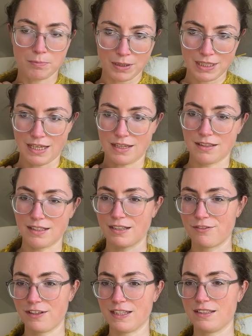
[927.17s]
yeah,
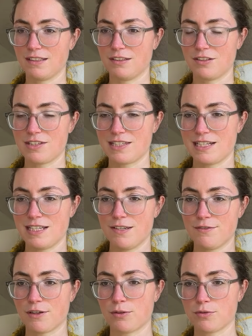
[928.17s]
I think the
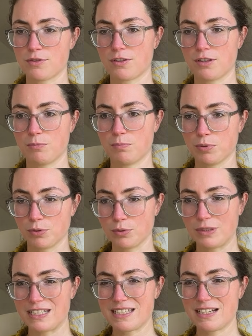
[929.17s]
sleeves are also going to
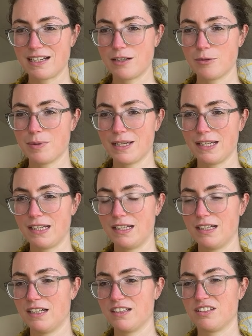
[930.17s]
pull this a little bit.
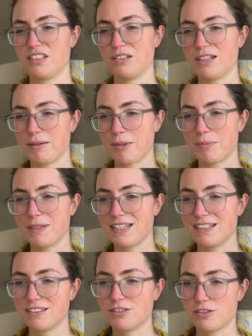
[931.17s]
So am I
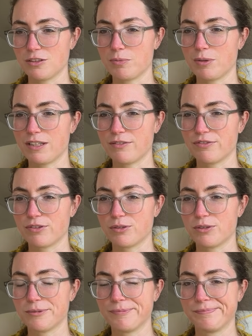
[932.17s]
being stupid
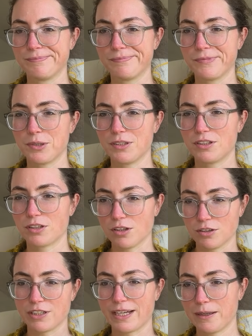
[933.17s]
for doing the
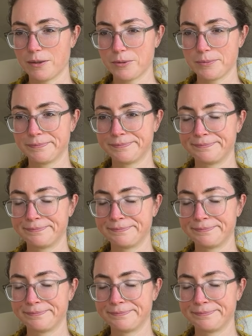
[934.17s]
collar now?